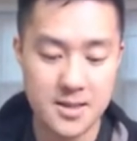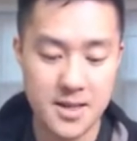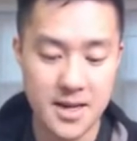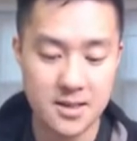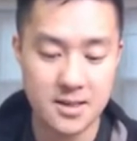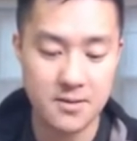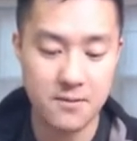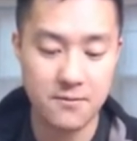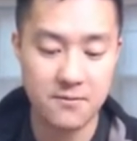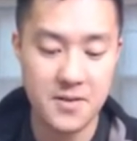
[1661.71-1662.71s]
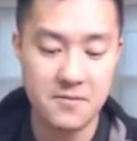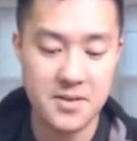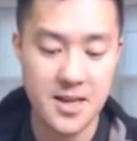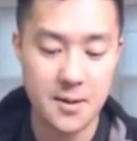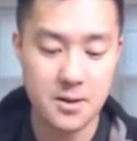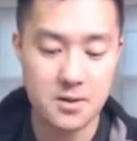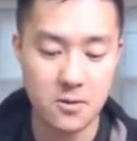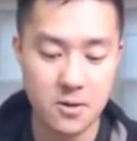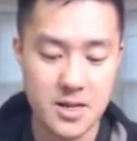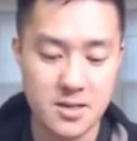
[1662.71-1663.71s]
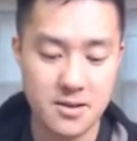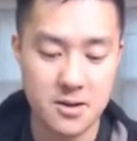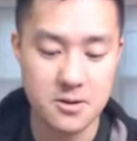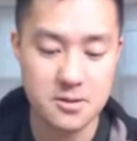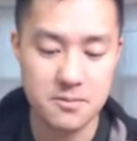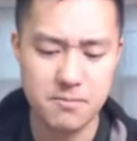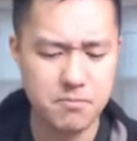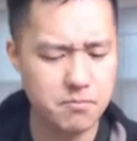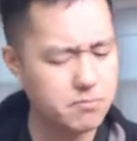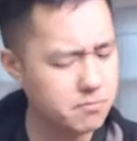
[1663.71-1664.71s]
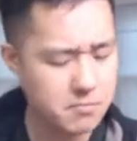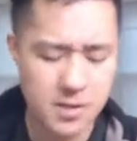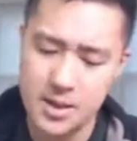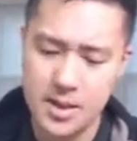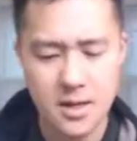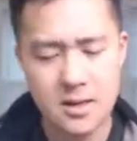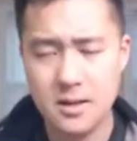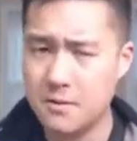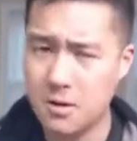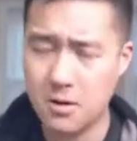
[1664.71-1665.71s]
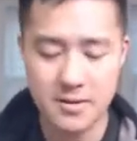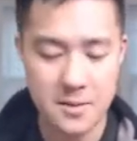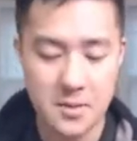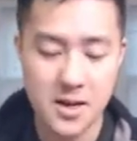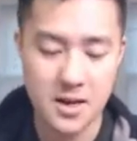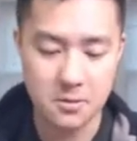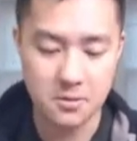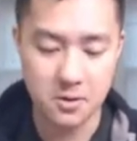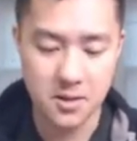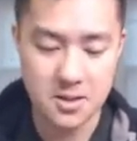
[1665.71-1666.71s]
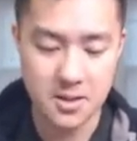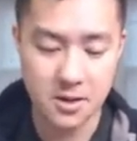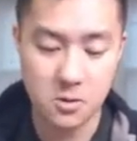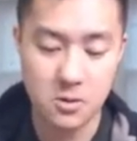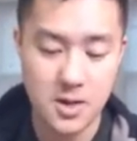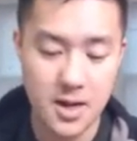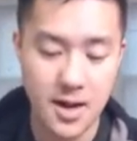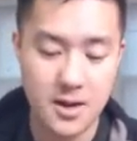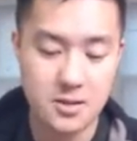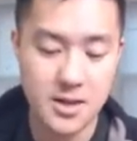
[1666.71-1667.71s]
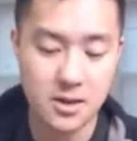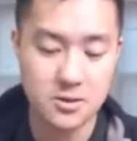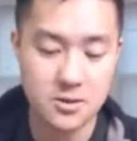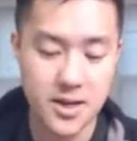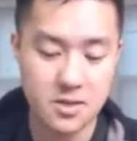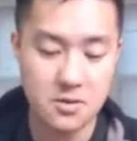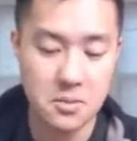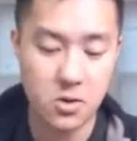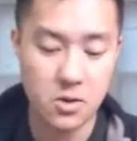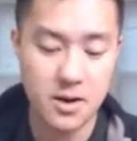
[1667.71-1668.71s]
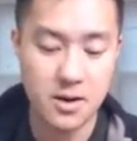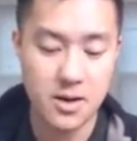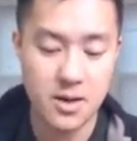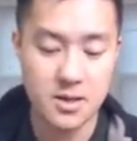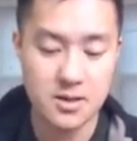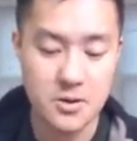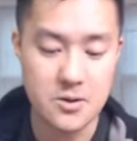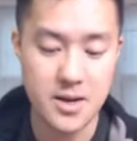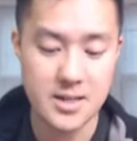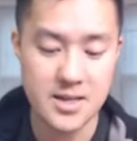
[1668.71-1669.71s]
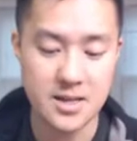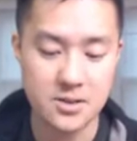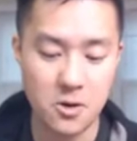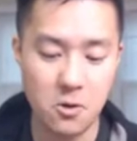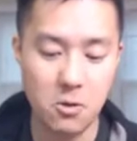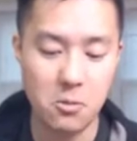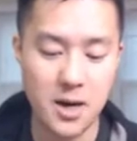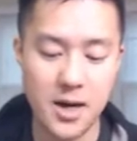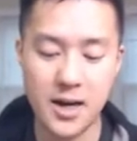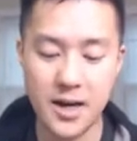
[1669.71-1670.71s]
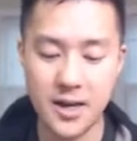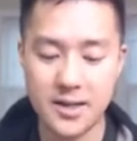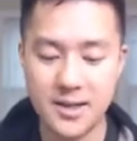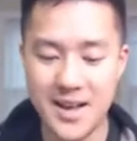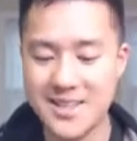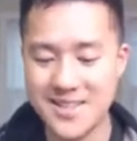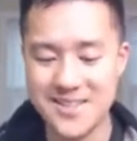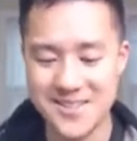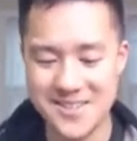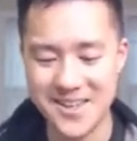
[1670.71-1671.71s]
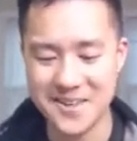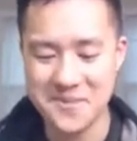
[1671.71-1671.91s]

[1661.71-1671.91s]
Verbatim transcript: This attack does 50 damage for each of those. Never heard of that mechanic before, that's kind of cool. Iron Tail, 100x, flip a coin until you get tails. Oh my, that's interesting.